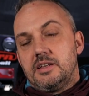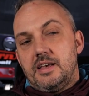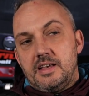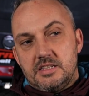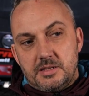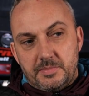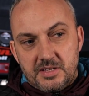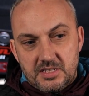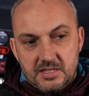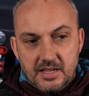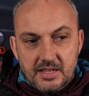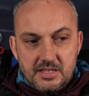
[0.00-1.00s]
It has to be
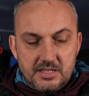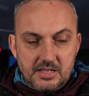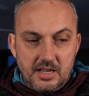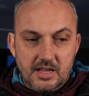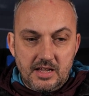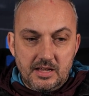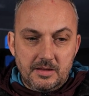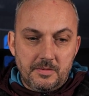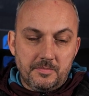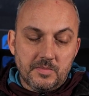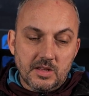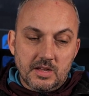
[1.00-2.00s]
said,
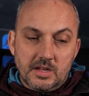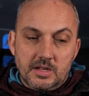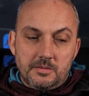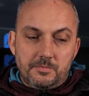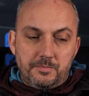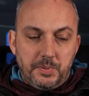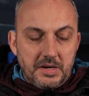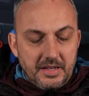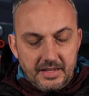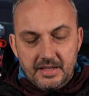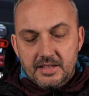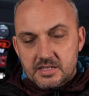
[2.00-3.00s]
um, but he,
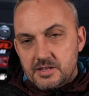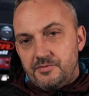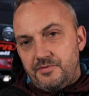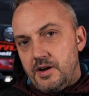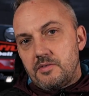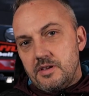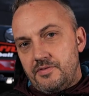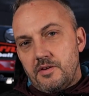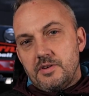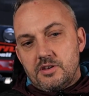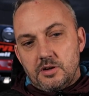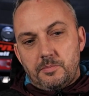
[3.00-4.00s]
he is a very
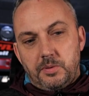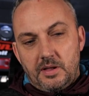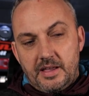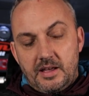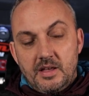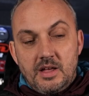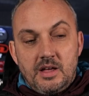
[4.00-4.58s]
very good player.